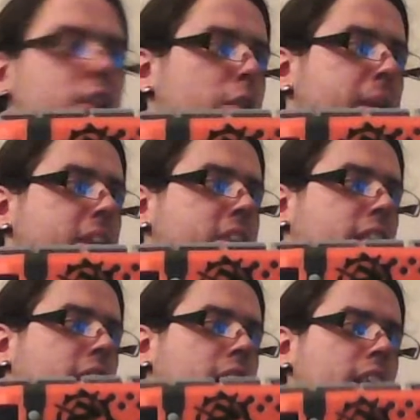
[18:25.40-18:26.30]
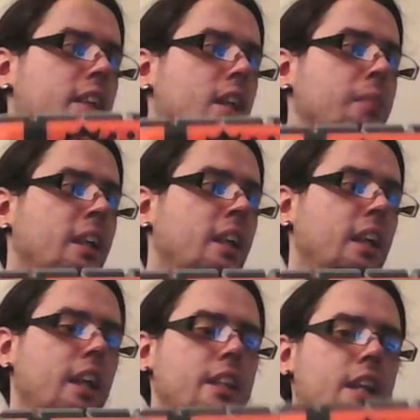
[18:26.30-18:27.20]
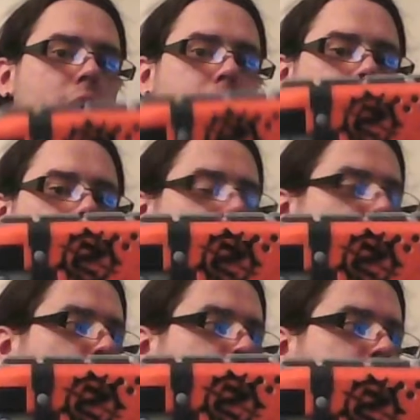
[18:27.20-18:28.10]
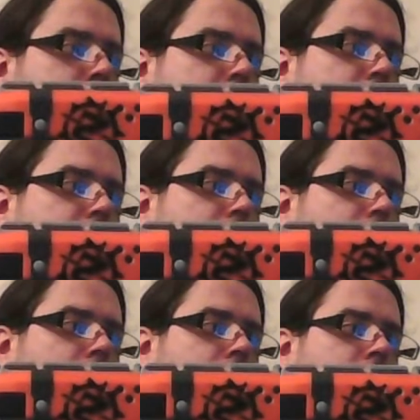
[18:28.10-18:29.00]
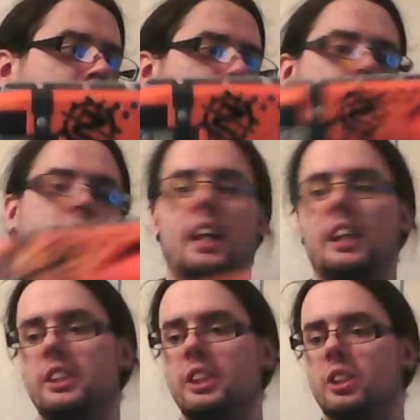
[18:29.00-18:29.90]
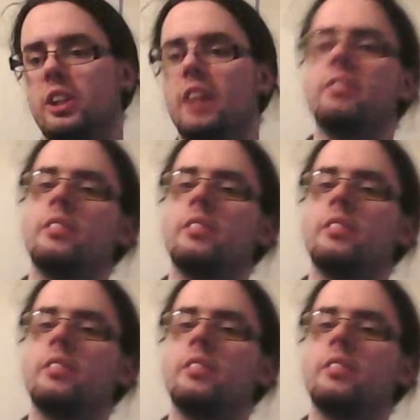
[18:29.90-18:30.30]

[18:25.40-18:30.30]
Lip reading: are basically lined up, and the hammer shot is almost as long as the Strife.